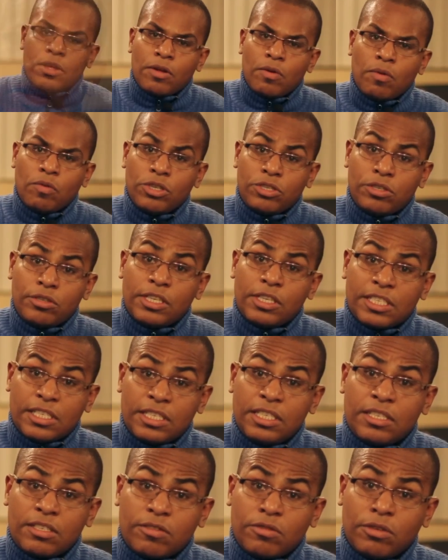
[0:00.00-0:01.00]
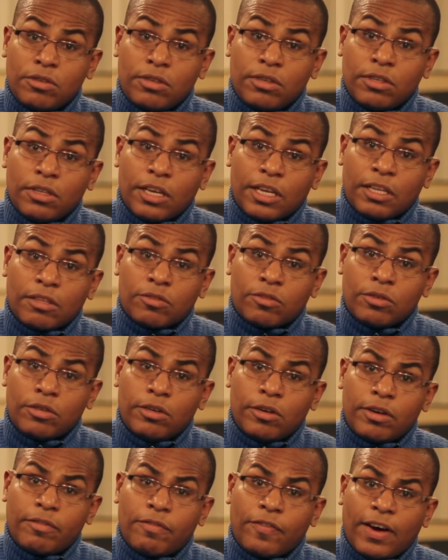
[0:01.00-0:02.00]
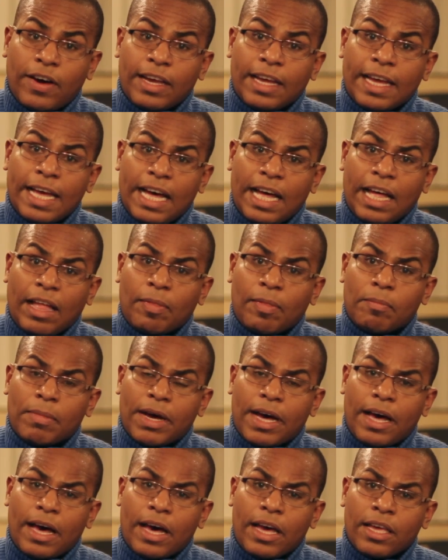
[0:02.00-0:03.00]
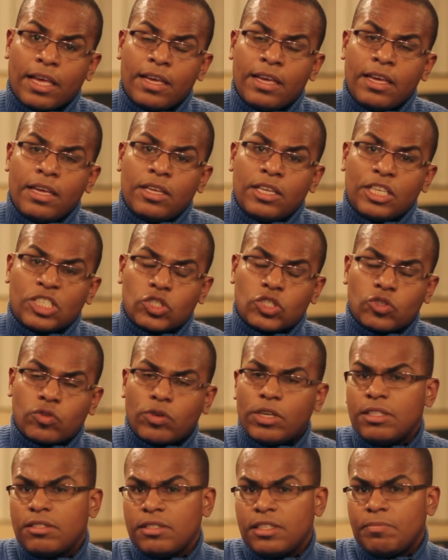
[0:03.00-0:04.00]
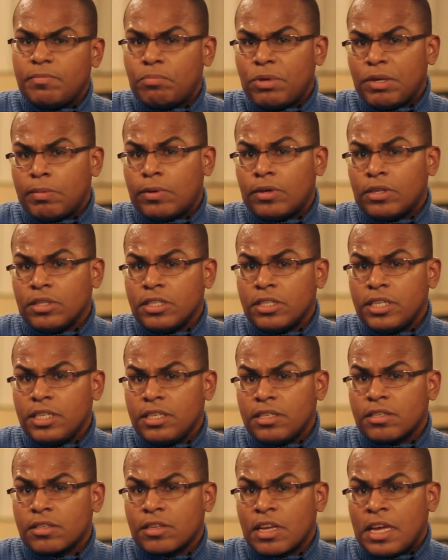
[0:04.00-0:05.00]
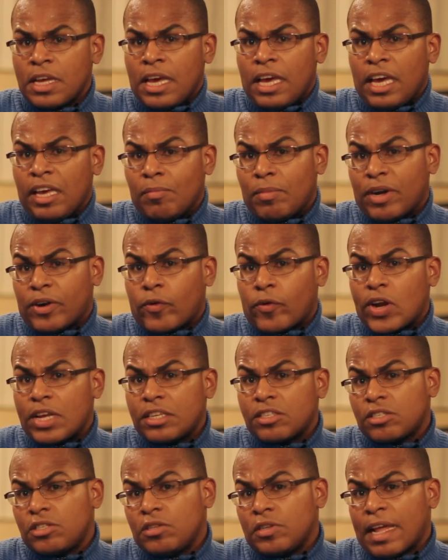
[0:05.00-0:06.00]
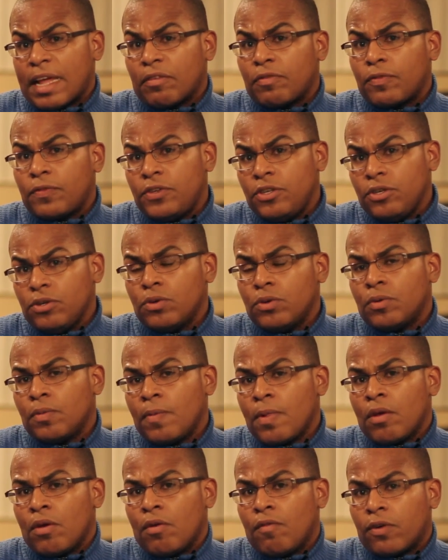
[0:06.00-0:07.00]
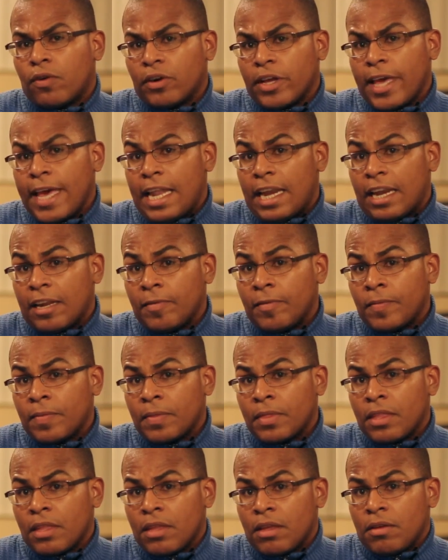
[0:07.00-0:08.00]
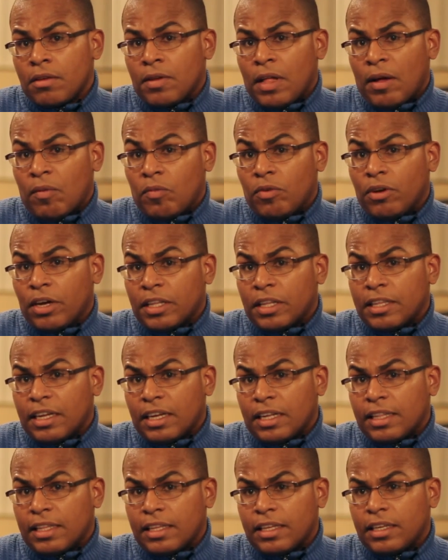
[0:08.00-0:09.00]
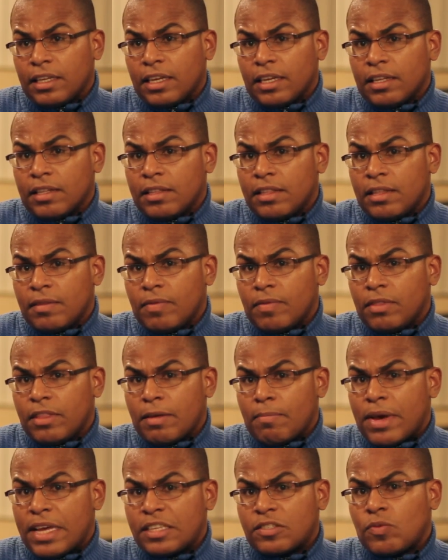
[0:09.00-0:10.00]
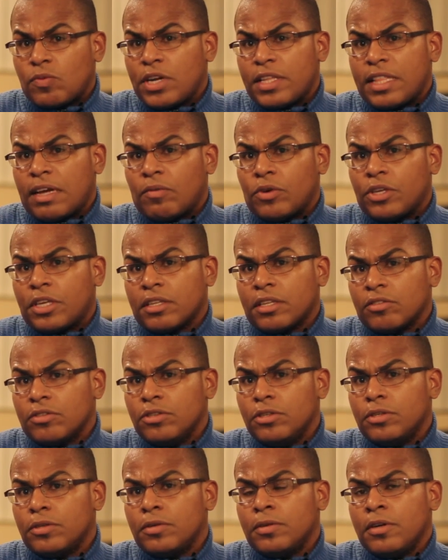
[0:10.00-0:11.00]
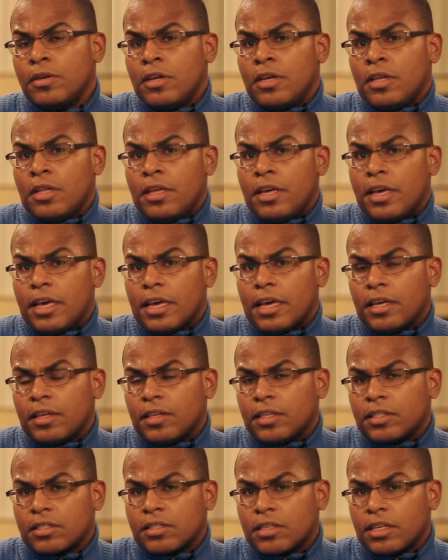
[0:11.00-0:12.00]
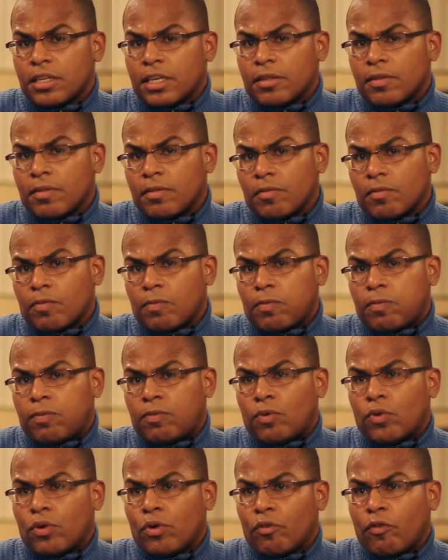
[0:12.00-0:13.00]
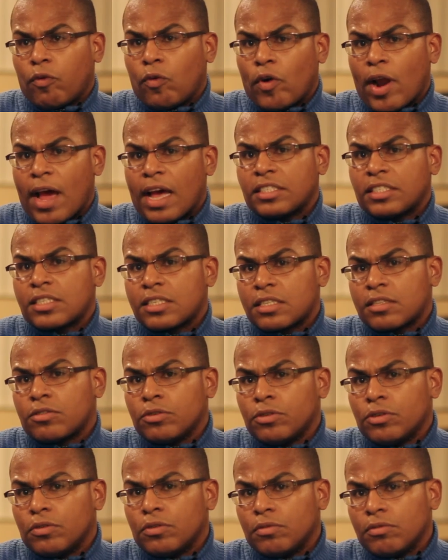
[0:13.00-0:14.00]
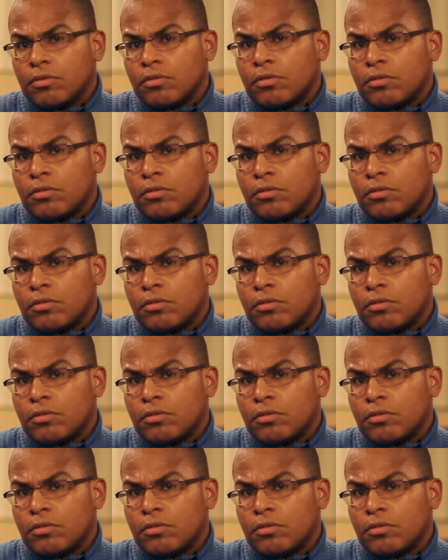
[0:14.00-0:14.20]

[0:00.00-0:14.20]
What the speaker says: We should exist to glorify God by strengthening people in Jesus and by rescuing a few from hell. And the best way that we can do is for us to